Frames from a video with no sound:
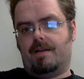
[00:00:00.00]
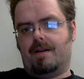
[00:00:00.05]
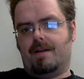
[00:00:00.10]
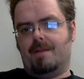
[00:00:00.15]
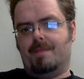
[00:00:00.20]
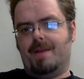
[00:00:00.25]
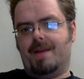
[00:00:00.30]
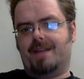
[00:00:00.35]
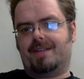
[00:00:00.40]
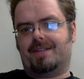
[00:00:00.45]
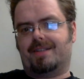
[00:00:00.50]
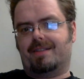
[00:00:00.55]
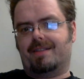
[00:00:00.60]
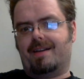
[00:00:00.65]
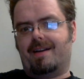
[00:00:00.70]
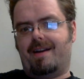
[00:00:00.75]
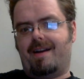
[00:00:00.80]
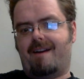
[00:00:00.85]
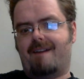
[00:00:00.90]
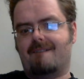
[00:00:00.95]
Amazing,
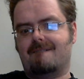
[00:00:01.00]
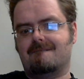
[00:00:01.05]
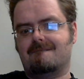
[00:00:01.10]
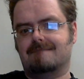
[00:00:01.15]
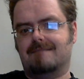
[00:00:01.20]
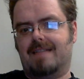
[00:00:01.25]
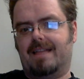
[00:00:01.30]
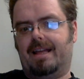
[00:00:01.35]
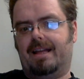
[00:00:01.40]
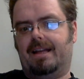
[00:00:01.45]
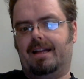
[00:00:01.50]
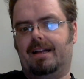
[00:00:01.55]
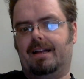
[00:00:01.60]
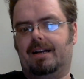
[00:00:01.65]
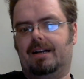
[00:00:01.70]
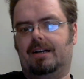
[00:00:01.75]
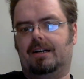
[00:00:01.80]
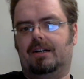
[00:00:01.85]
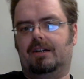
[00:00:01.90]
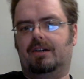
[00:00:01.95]
that, isn't it?
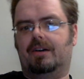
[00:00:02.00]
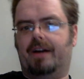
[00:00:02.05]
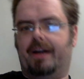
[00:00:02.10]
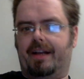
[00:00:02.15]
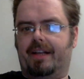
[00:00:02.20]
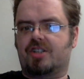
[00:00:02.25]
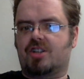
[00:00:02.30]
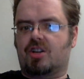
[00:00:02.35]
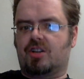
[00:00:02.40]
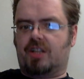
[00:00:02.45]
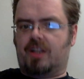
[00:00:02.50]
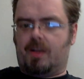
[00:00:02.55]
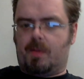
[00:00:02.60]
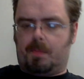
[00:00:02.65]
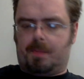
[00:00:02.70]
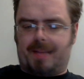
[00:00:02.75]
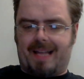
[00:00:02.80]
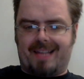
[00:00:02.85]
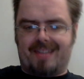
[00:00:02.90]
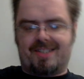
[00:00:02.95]
Right, let's take a look
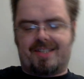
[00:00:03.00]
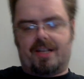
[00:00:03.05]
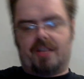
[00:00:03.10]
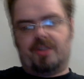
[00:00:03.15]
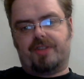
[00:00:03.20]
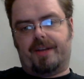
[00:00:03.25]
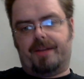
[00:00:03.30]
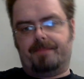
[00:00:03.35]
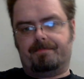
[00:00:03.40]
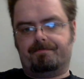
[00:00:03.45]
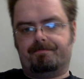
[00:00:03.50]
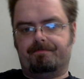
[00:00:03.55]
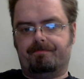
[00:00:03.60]
at plant cells then.